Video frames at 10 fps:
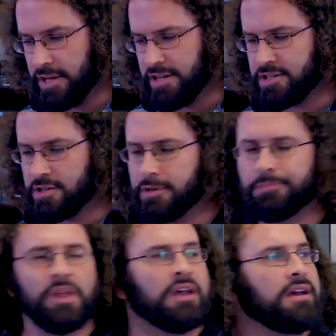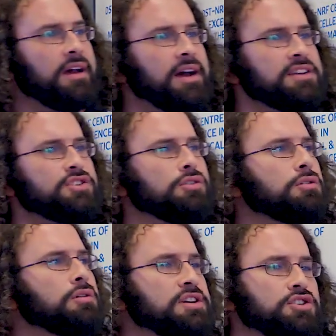right? So as
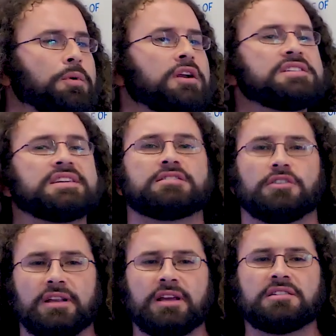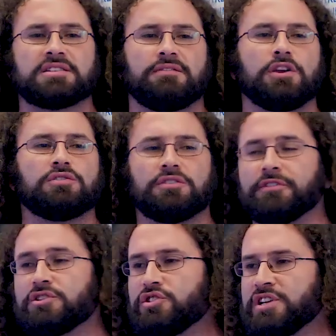your policy is learning, it's giving you
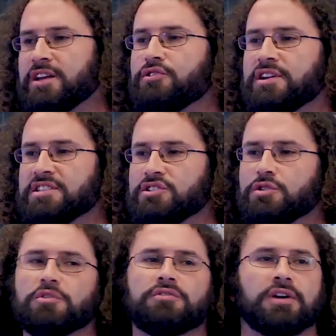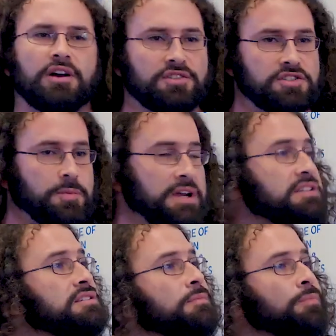different trajectories as you move around the
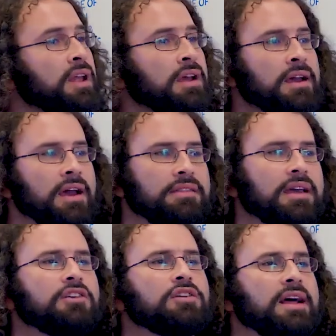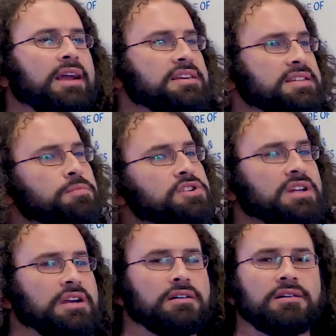space. And the underlying
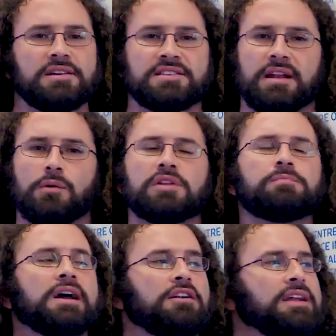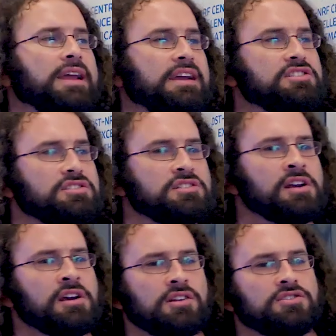assumption here is that I want my learning
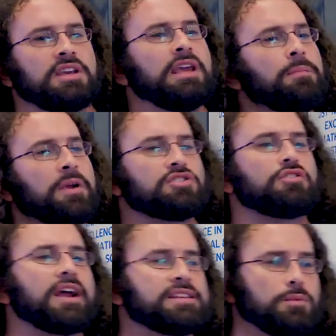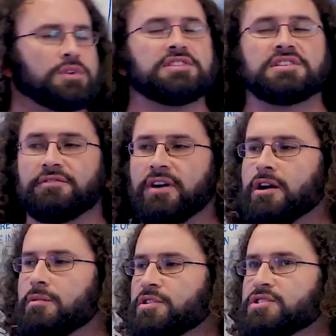agent to keep interacting with this
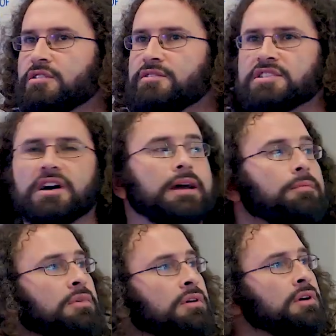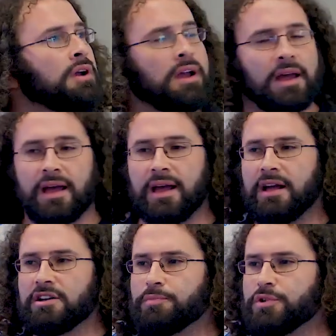environment over time
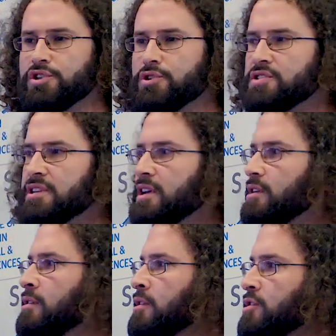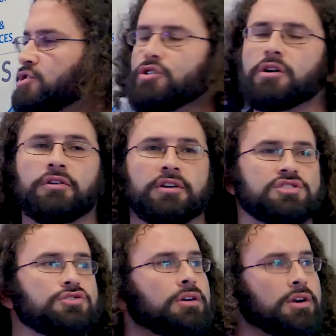and producing stronger
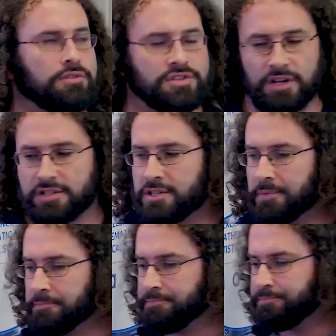and stronger results